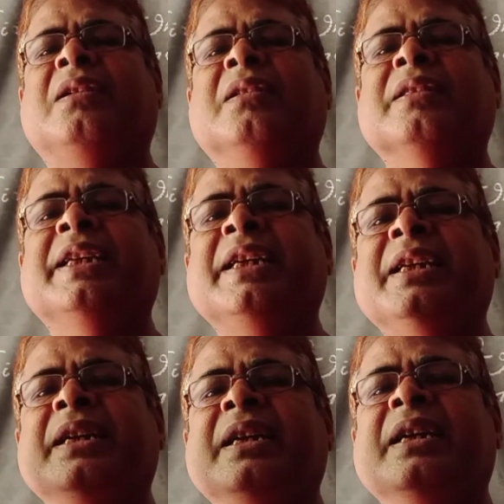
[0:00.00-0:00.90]

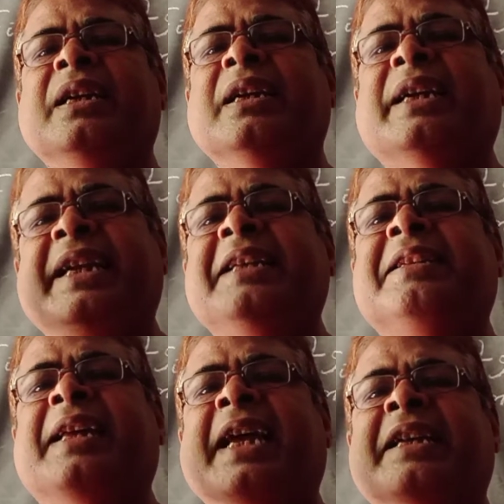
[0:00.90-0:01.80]
the
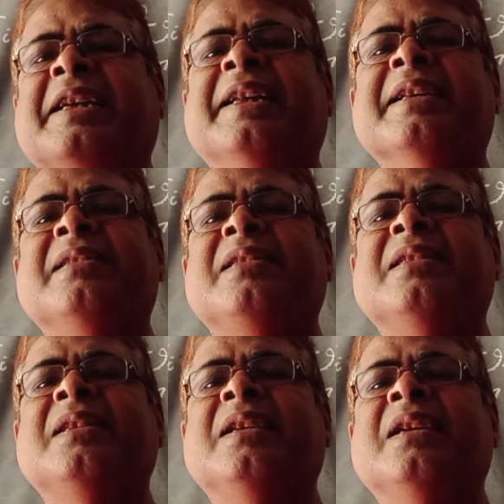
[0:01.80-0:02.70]
greased categories
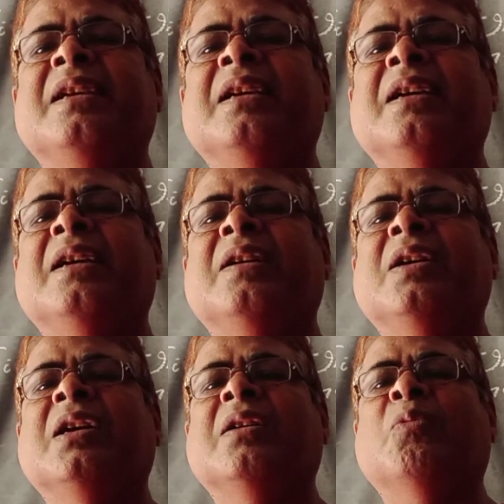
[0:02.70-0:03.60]

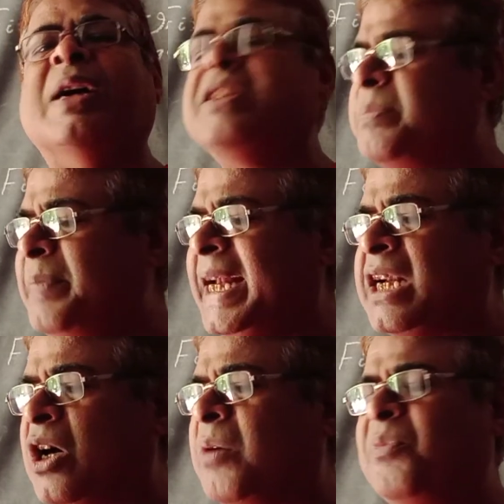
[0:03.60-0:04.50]
was made
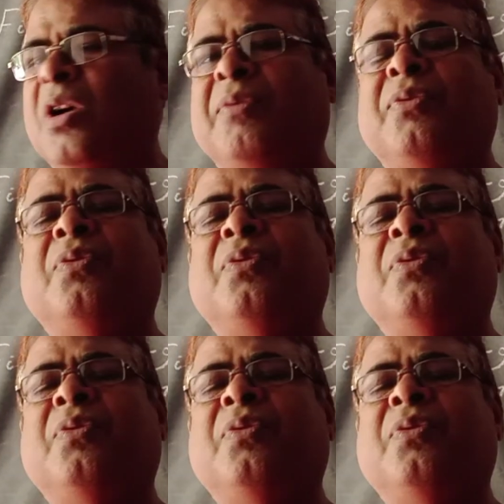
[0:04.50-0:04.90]
up of